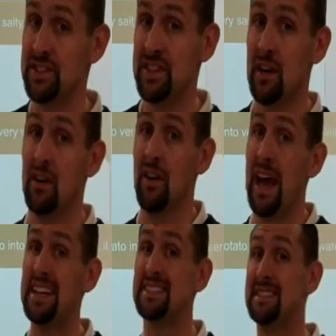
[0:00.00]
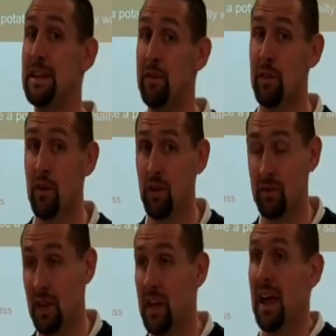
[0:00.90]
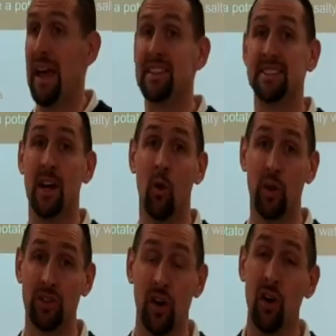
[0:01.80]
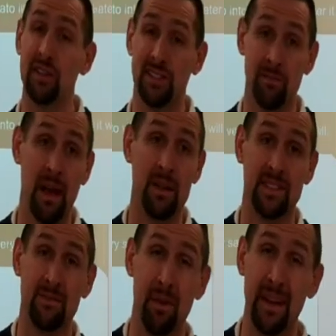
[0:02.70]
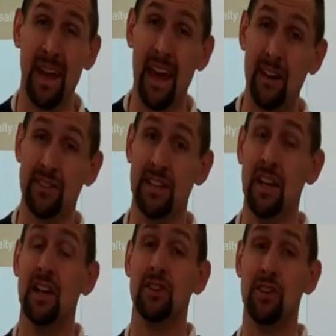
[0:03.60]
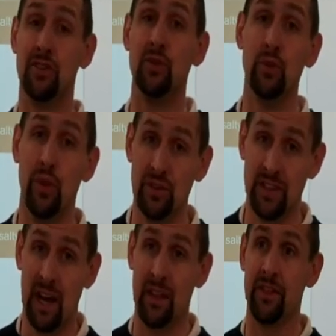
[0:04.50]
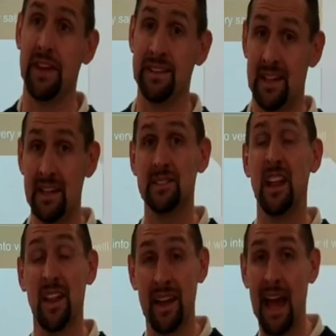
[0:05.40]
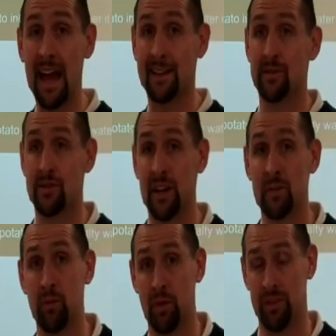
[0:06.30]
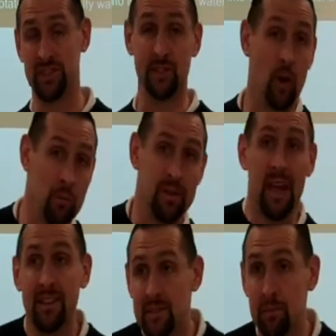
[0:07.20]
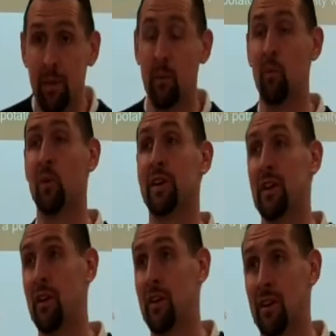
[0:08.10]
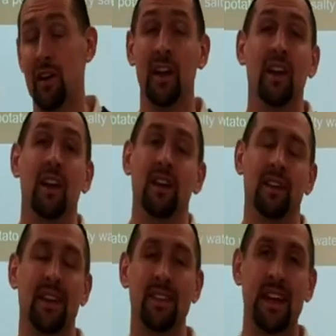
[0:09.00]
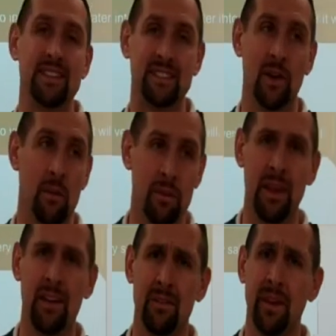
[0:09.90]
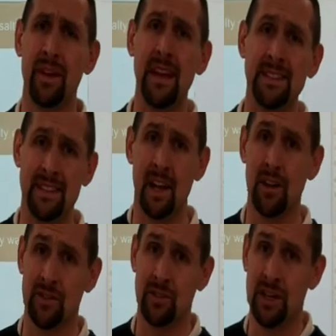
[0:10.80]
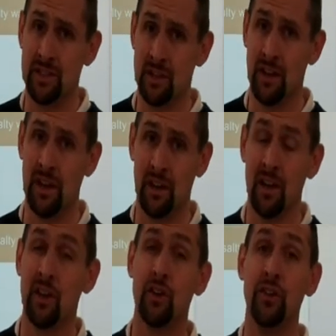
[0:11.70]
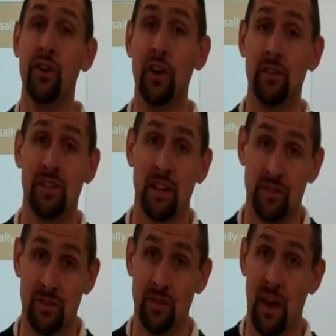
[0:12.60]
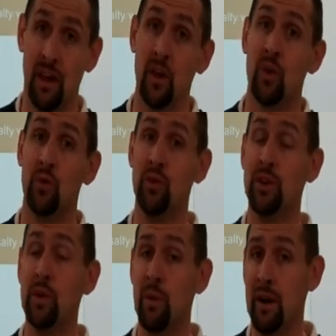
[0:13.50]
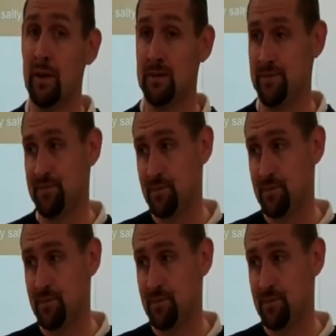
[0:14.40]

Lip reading: cell, and it's difficult. And the cell works hard, sometimes expending energy to do those kind of things, like active transport, the sodium-potassium pump, working hard to get that sodium-potassium against the concentration gradient. Your nerve cells do that really well.